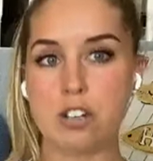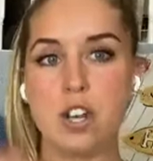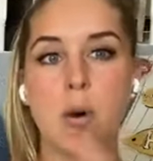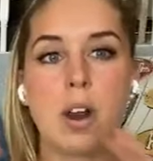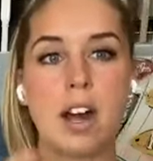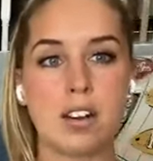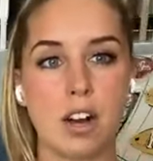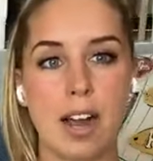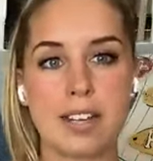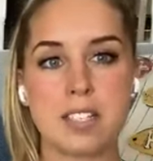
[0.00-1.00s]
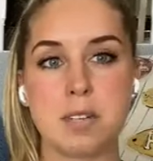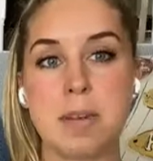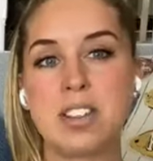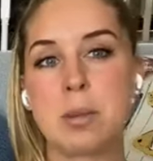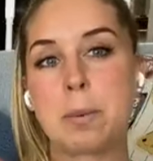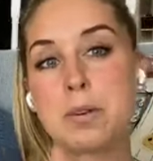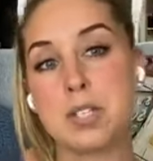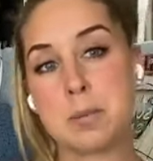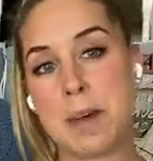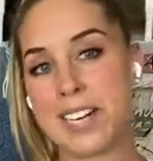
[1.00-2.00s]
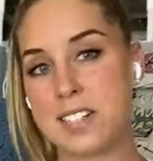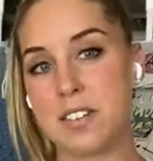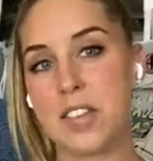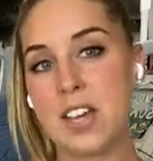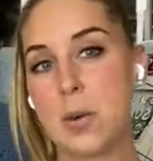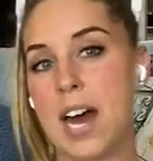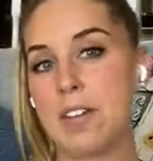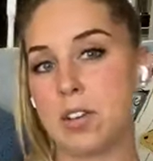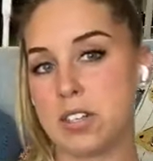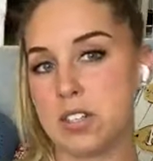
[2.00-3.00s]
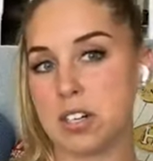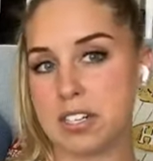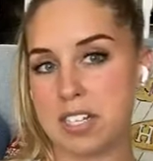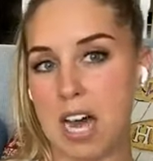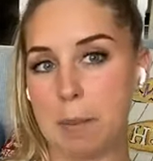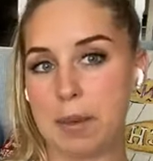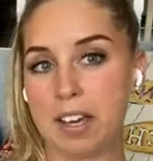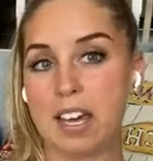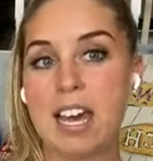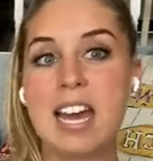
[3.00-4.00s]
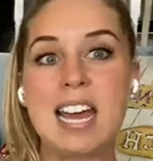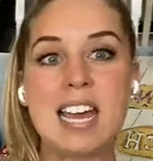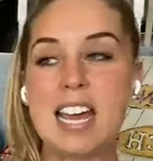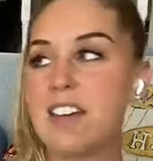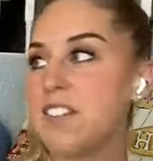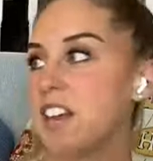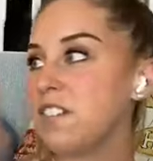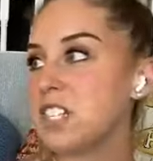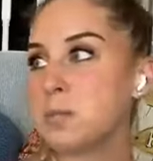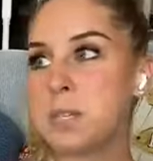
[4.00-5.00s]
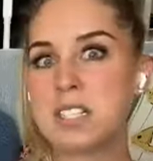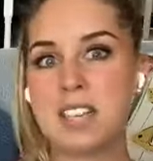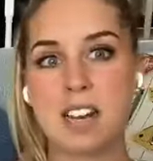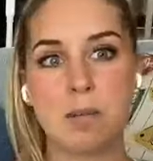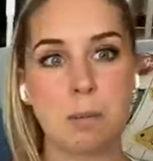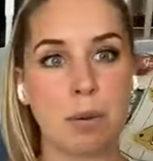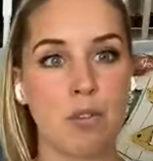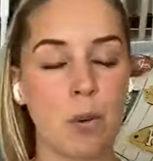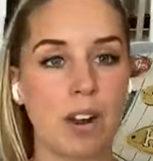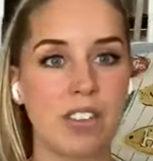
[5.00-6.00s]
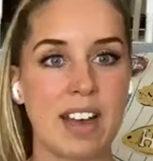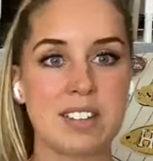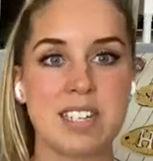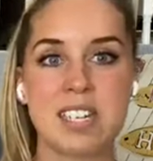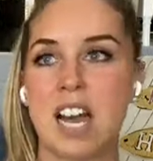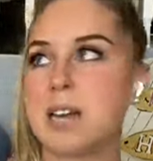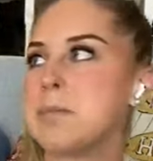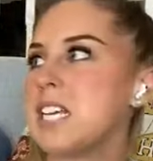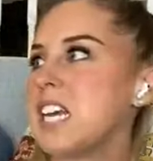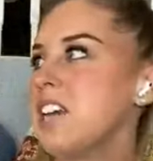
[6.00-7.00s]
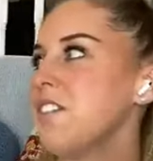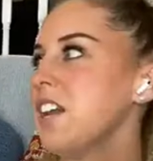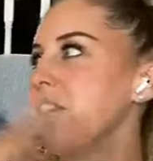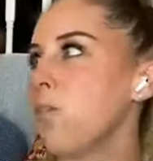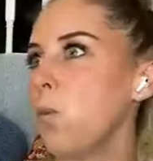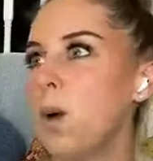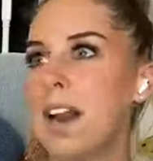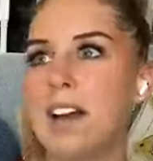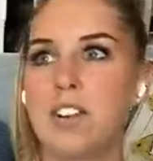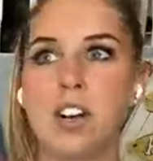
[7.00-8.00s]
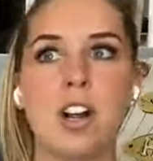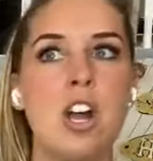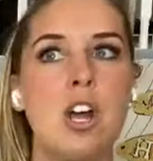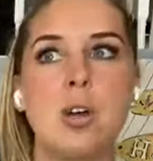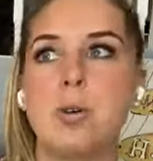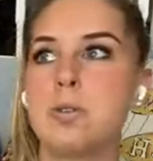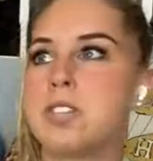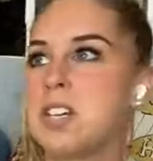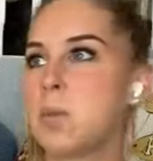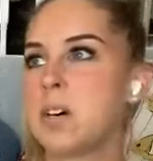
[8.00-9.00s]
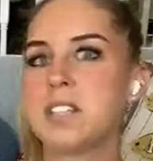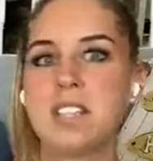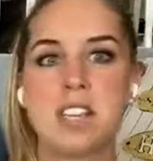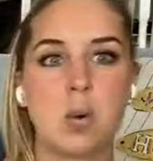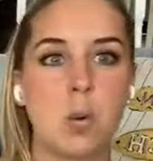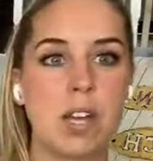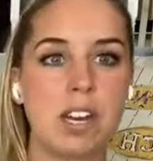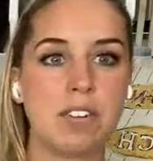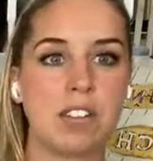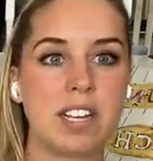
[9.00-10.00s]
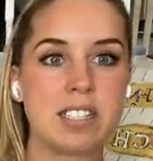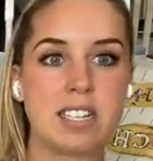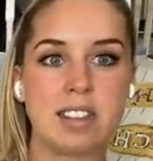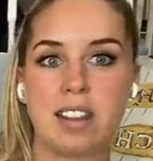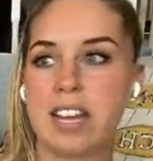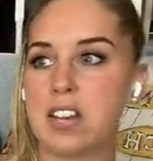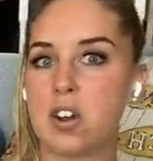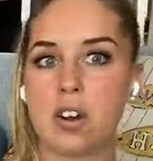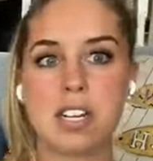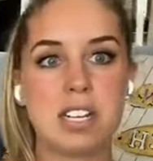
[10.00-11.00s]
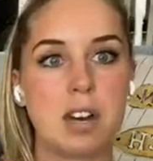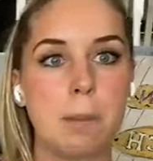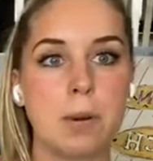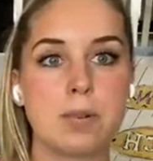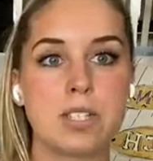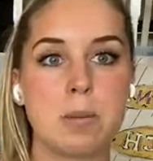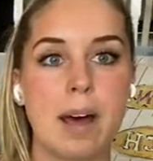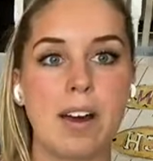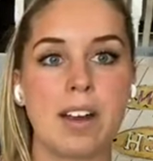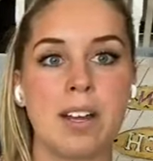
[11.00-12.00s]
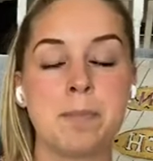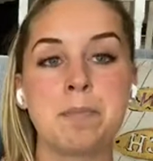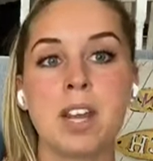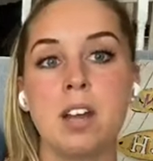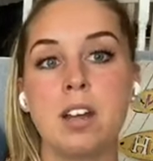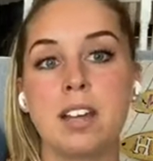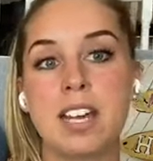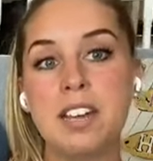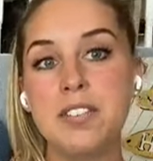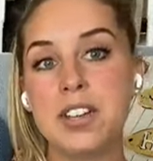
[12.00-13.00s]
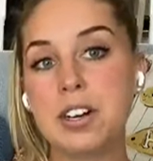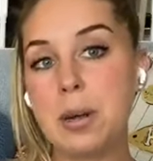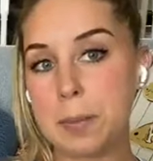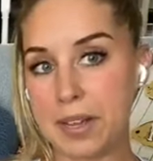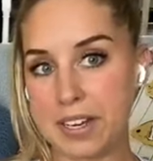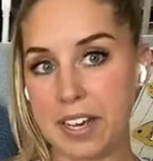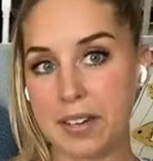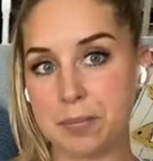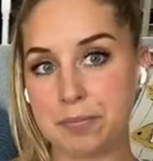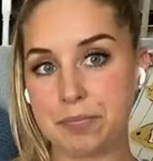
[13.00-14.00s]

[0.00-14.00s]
Don't underestimate the perspective that you have on a certain topic. Even if it's been said before 1,000 times, even if whatever, who'sy, whatsy, queen of LinkedIn land already did a post about it, give your opinion,